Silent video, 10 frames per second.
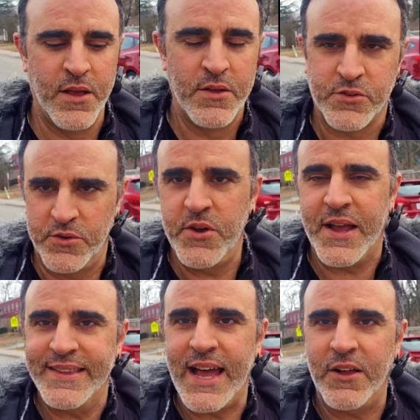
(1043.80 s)
So you
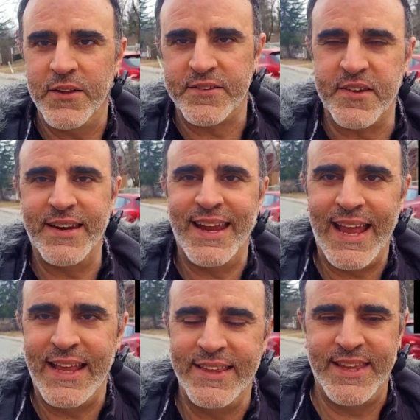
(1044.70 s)
can tell it's an
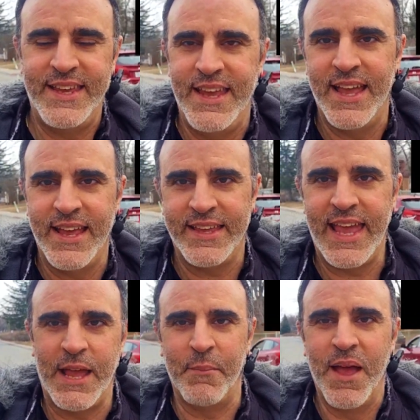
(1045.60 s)
indie
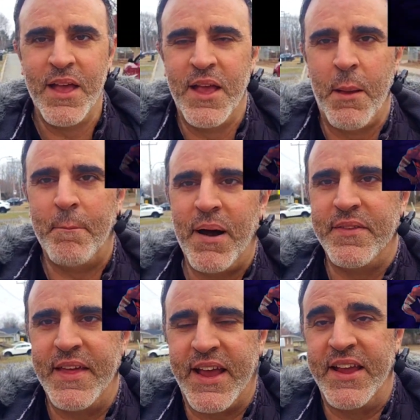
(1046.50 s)
game,
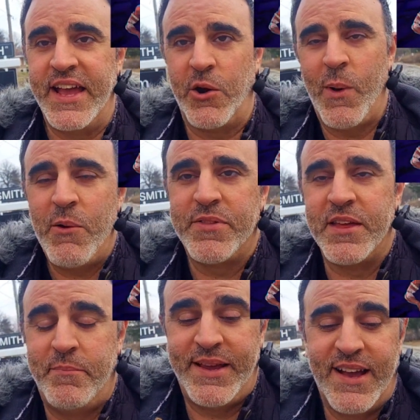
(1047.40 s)
but they can get away with
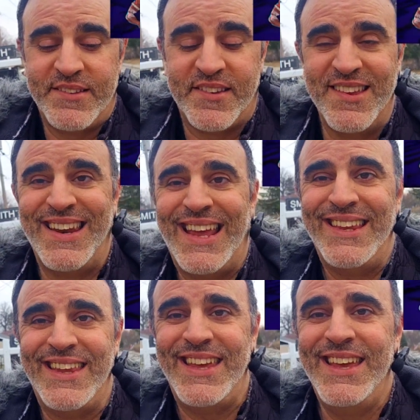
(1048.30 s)
it because it's an
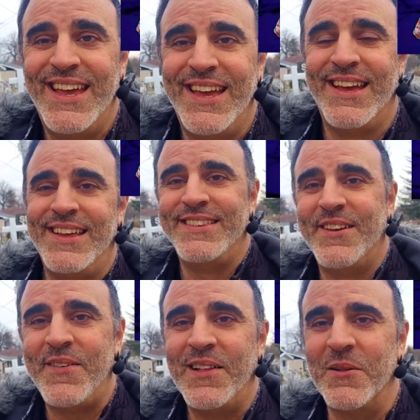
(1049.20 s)
indie
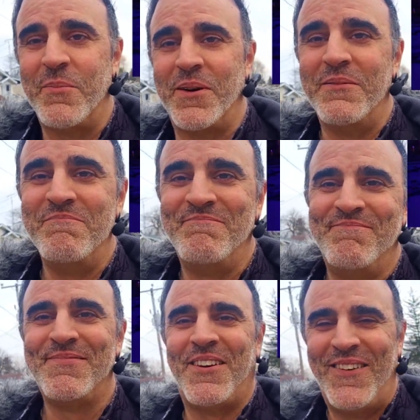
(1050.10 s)
developer,
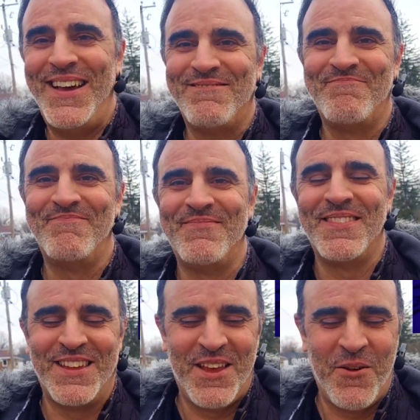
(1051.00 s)
right?
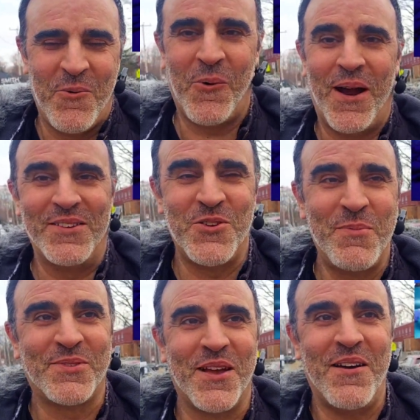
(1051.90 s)
Whereas
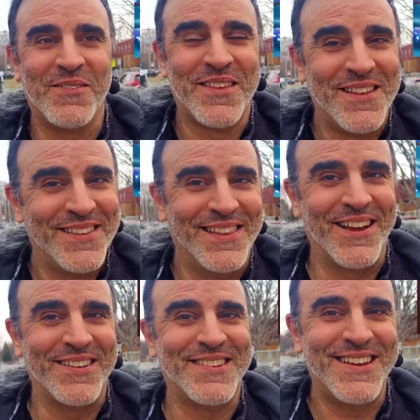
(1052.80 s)
Ubisoft,
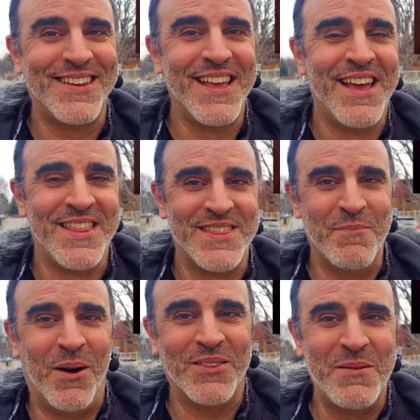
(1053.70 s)
like I said, the
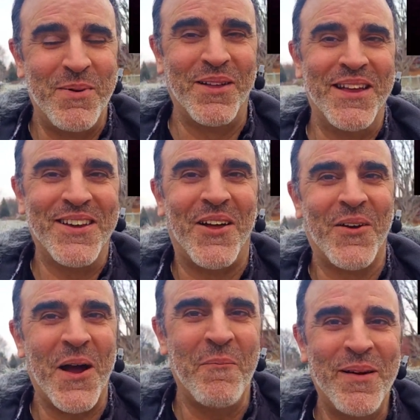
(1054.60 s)
multi-billion-dollar
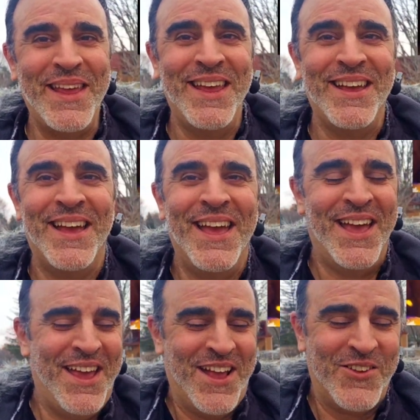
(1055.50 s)
company,
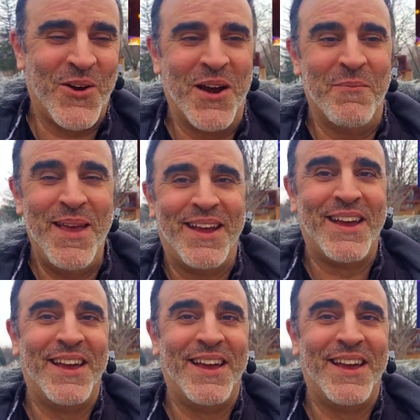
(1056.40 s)
trying to make